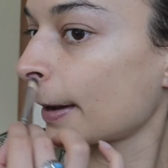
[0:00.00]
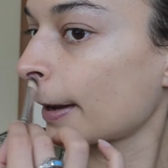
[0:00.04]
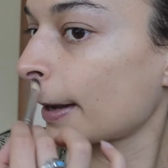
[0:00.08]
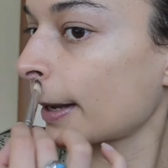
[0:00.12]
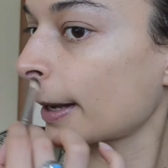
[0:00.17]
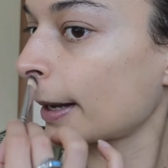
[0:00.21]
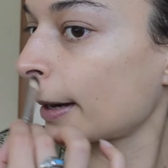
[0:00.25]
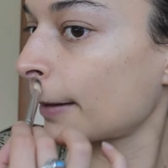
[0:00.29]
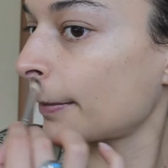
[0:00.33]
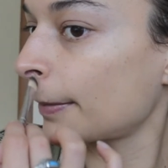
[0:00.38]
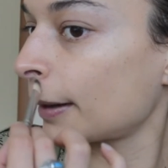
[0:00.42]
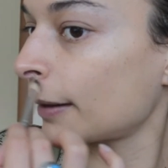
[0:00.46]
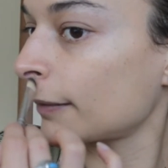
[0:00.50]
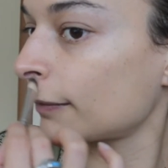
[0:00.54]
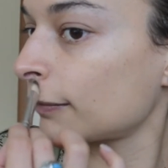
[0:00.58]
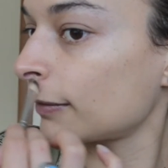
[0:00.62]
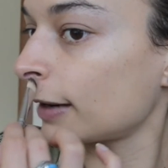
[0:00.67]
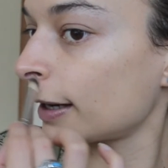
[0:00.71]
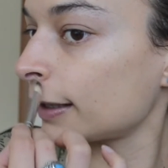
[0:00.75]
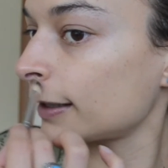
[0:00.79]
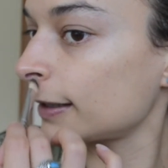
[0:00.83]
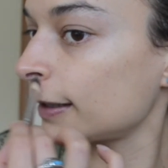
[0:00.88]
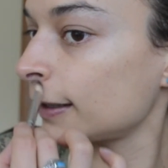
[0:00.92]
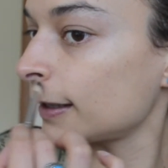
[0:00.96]
get a bit of
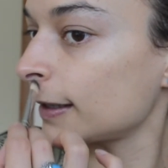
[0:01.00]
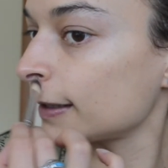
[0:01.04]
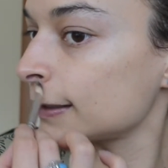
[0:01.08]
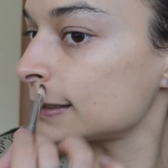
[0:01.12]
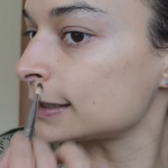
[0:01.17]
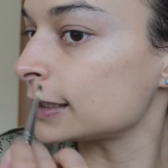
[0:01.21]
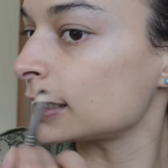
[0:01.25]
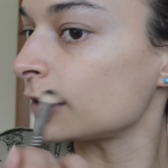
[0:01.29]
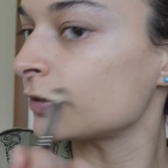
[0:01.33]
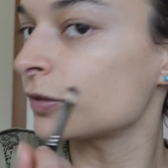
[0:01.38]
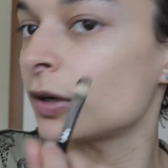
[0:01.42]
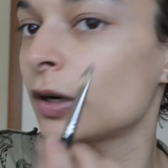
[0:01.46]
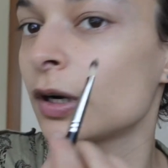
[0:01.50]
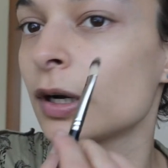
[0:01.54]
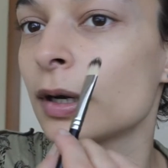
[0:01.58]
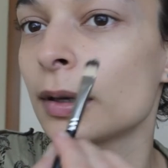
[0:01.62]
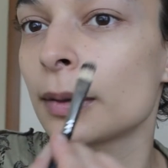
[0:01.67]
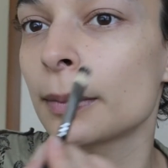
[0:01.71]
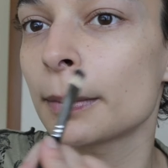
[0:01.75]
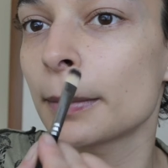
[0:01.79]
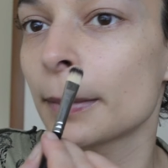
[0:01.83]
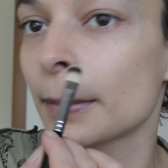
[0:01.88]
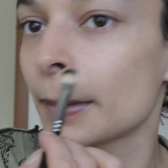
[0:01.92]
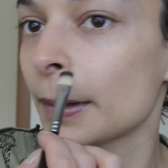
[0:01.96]
redness, and I've got a
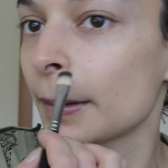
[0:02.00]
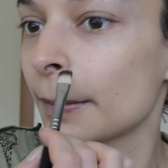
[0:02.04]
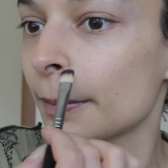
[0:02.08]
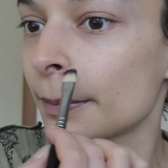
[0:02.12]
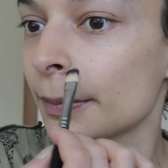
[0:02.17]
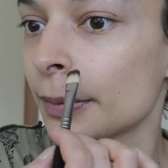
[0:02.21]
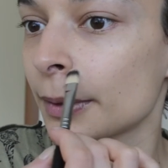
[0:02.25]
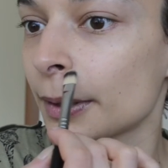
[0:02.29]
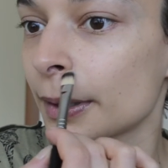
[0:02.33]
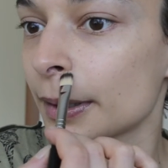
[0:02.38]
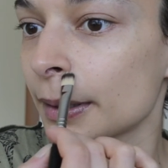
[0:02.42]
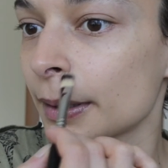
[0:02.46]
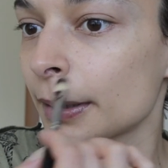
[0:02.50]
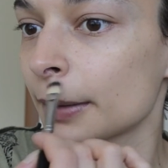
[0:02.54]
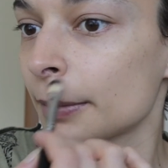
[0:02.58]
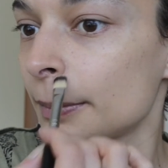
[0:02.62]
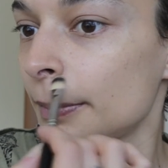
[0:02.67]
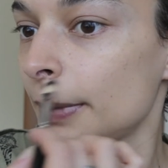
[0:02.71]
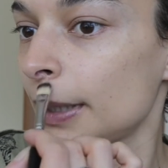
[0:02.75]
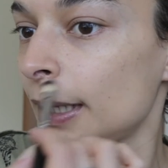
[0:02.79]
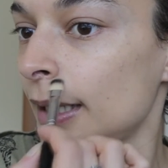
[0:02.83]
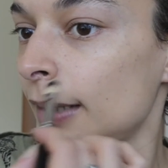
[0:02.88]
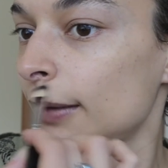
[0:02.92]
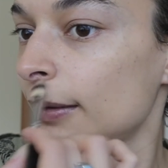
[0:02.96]
broken
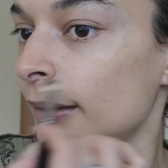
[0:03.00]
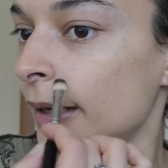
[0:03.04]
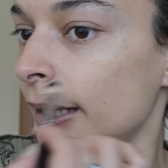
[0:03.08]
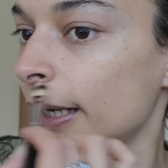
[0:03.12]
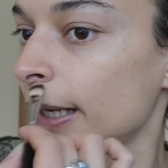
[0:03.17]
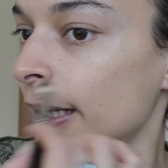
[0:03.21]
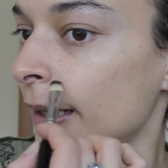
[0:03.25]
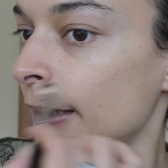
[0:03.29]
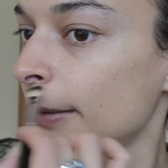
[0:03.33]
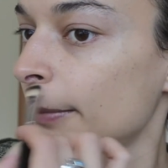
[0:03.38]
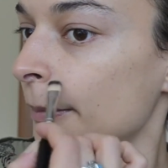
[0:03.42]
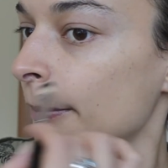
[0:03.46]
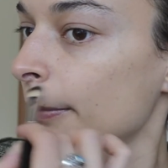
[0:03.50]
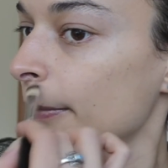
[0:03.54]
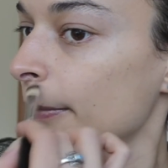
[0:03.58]
capillary.